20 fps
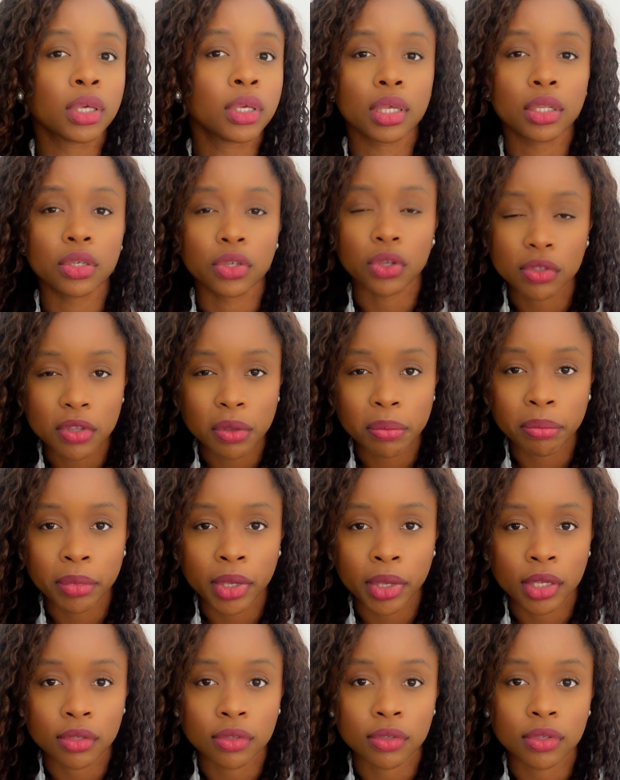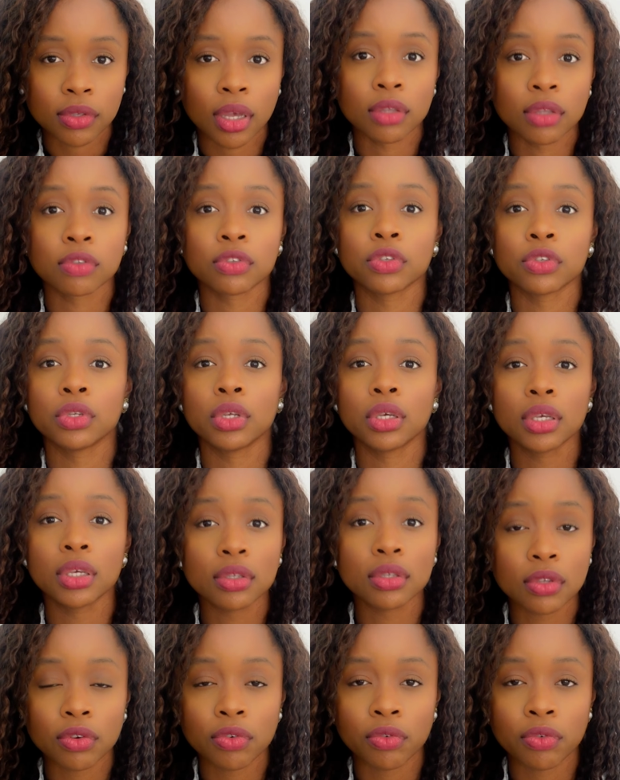Does it make sense?
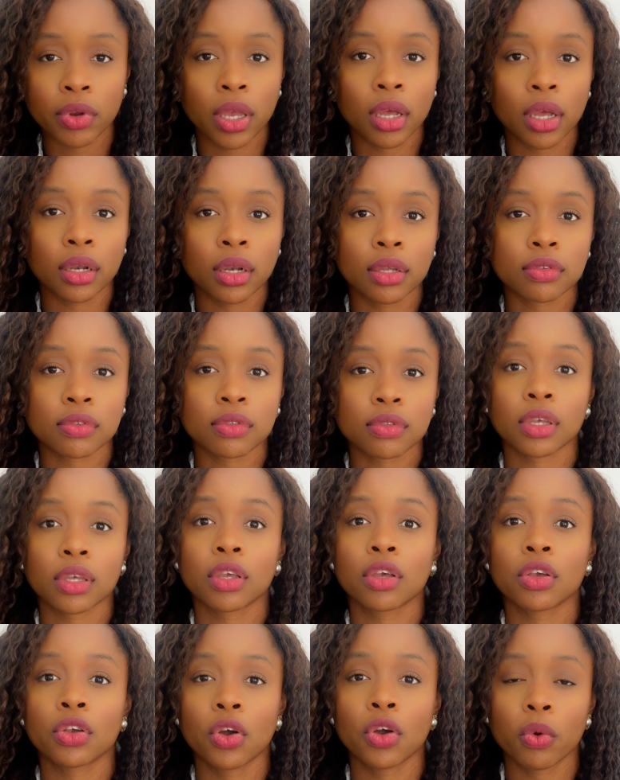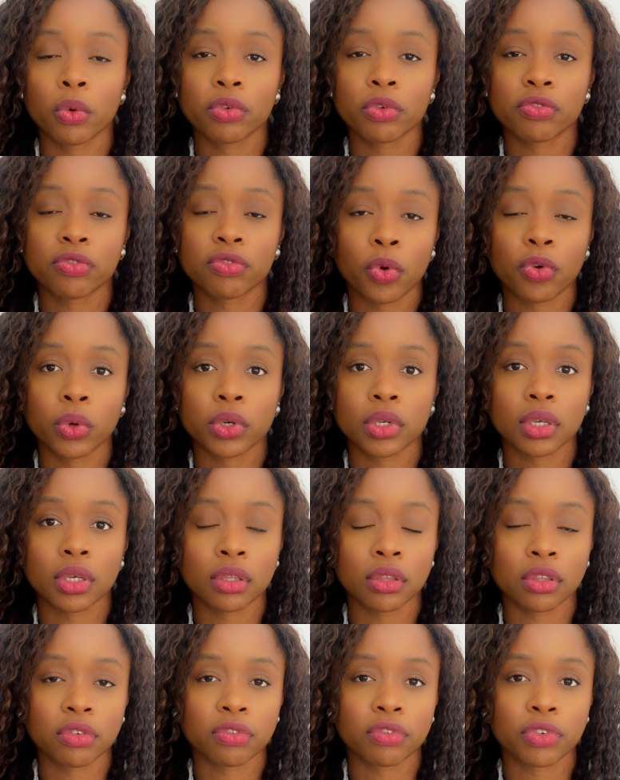Is it realistic going forward
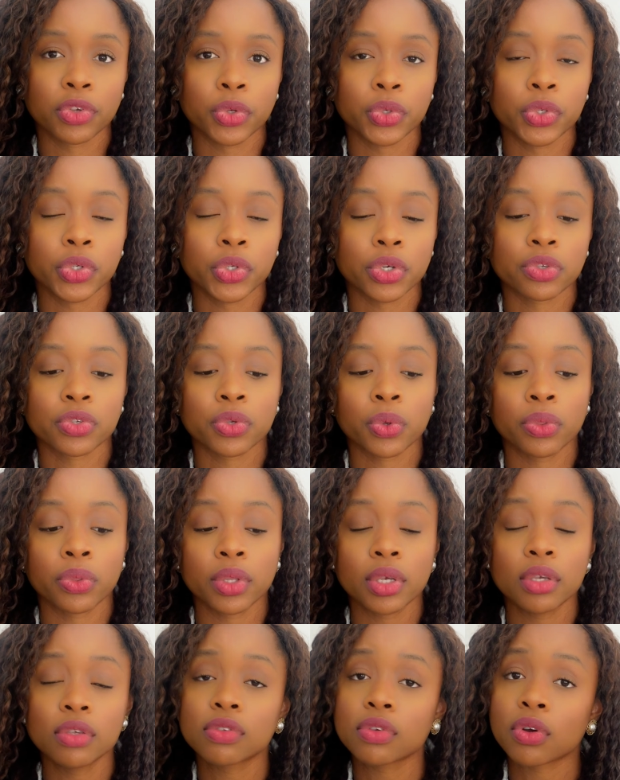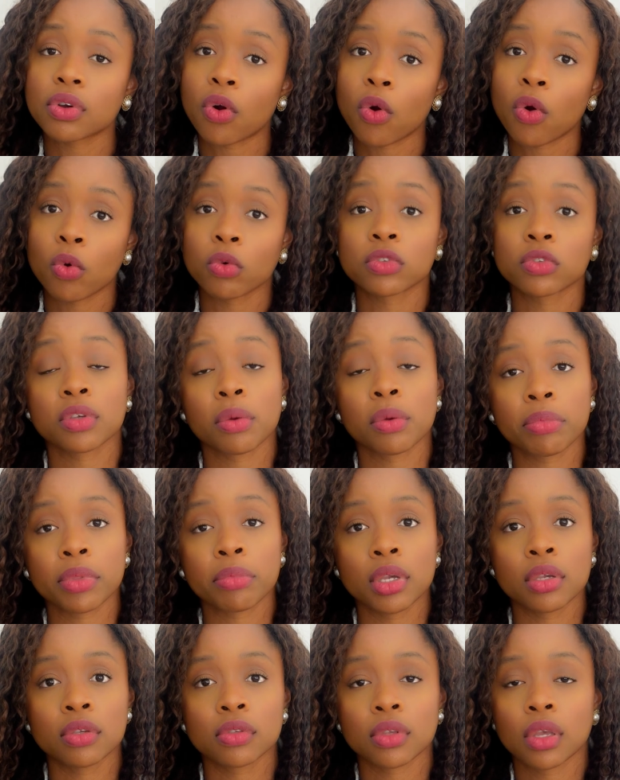in the future? So these are all some
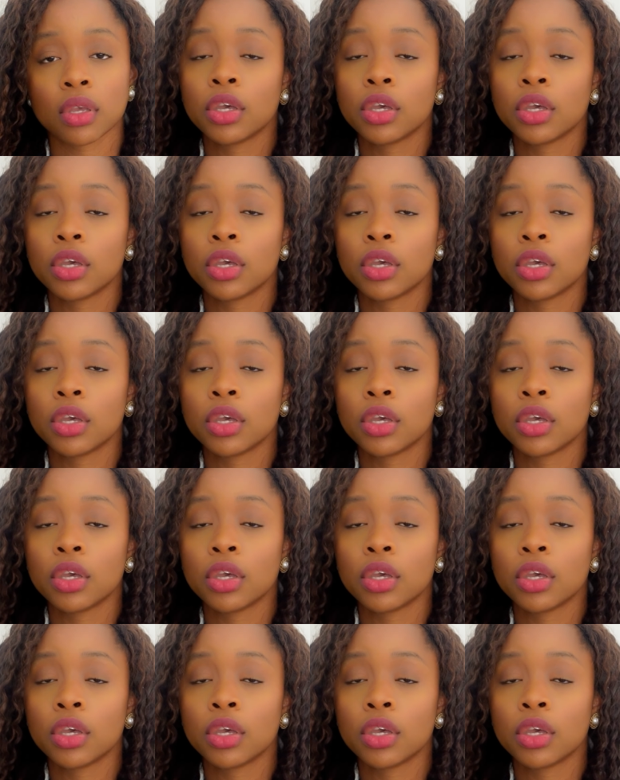things